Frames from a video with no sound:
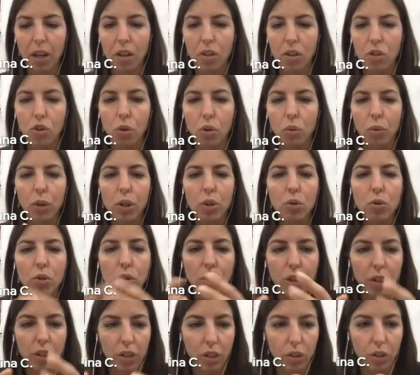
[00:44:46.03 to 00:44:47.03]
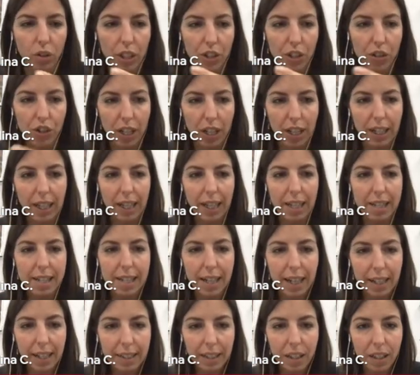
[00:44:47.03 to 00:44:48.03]
So we use the original class
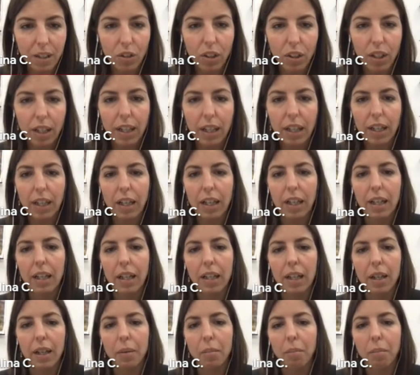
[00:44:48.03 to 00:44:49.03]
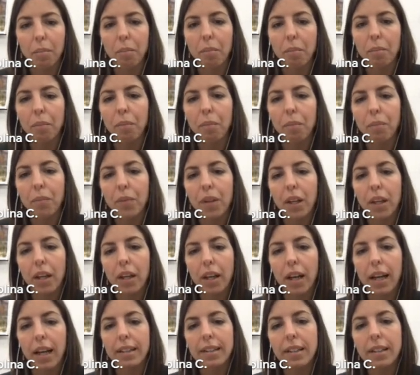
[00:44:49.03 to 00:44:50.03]
catalog, and
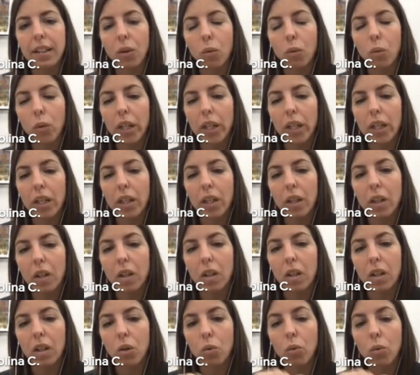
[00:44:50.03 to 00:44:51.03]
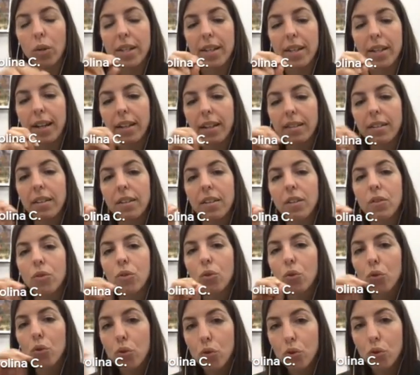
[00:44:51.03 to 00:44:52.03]
we selected
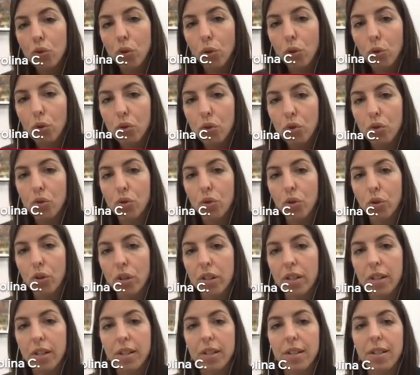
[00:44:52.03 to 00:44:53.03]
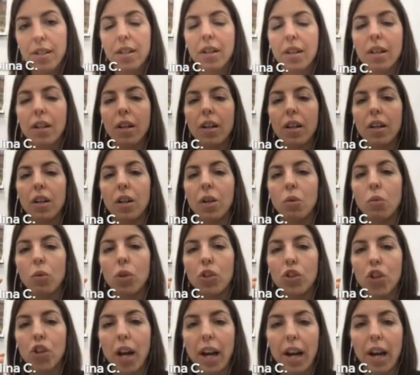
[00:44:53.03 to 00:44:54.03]
those sources
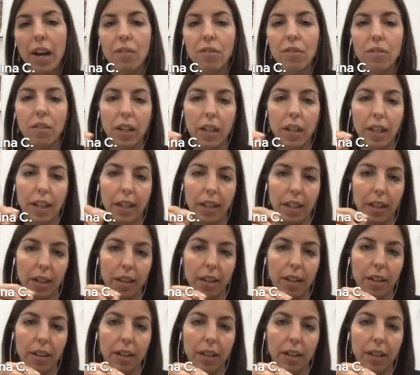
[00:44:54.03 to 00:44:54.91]
which have